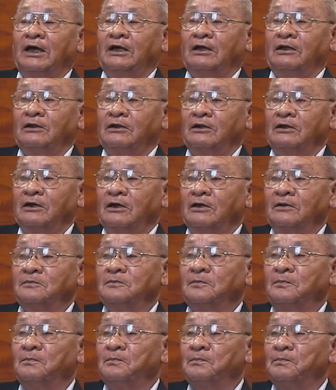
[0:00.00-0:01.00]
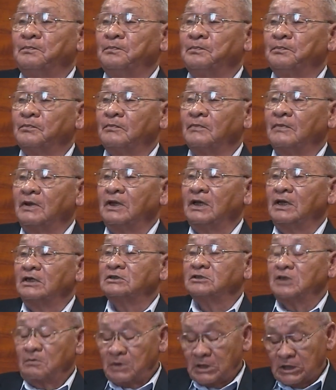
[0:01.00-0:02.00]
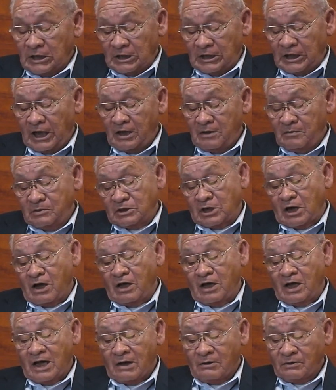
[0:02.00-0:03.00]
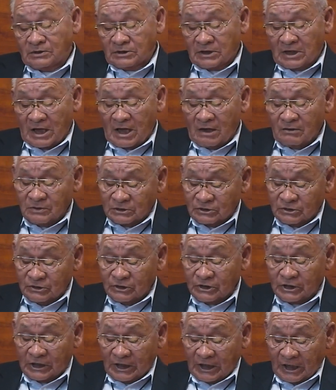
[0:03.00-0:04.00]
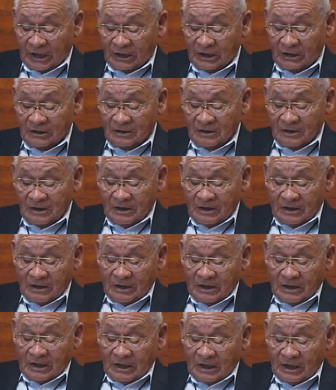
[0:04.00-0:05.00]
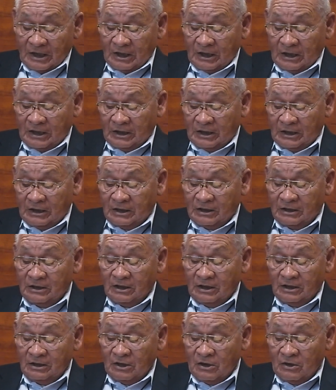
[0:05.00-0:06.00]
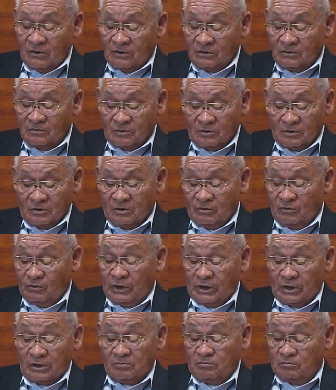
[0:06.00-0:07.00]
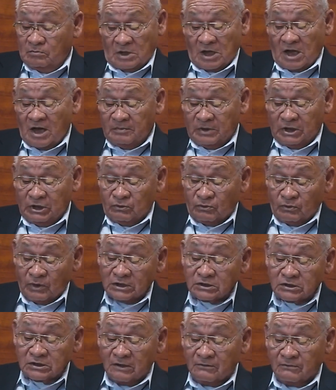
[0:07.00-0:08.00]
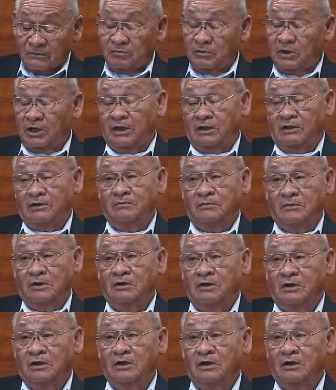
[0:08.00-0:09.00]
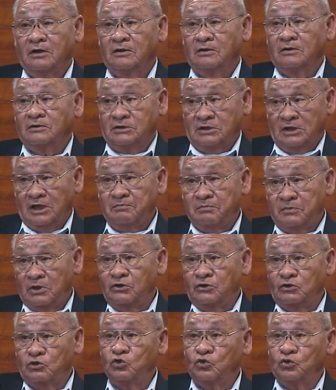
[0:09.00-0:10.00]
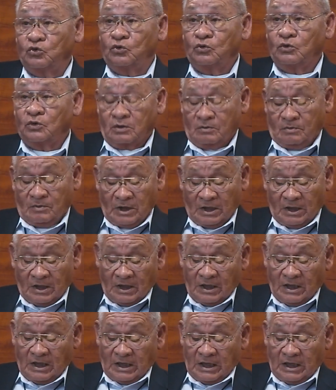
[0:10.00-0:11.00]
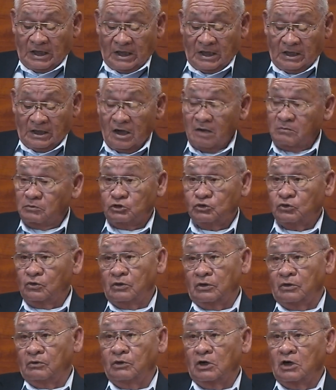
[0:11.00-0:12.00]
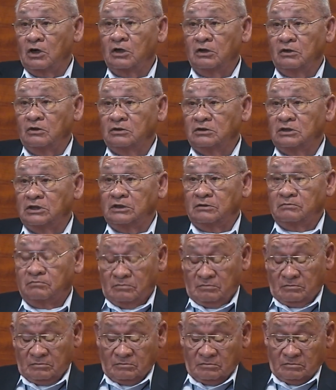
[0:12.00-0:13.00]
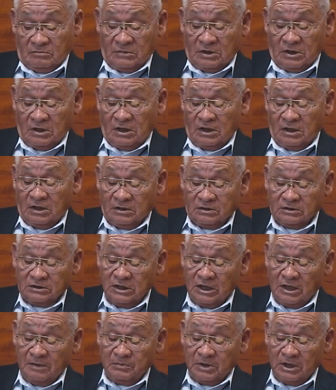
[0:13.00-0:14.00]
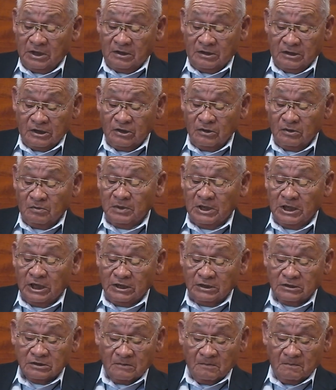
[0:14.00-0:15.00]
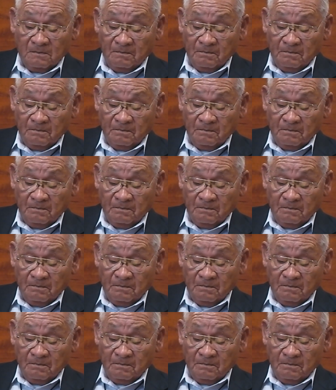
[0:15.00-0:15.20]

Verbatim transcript: And uh, some of the names I, I was I was looking at it uh, along with, I mean, the rest of them that uh, slept there too. And I'm sure there were others that uh, slept at another place.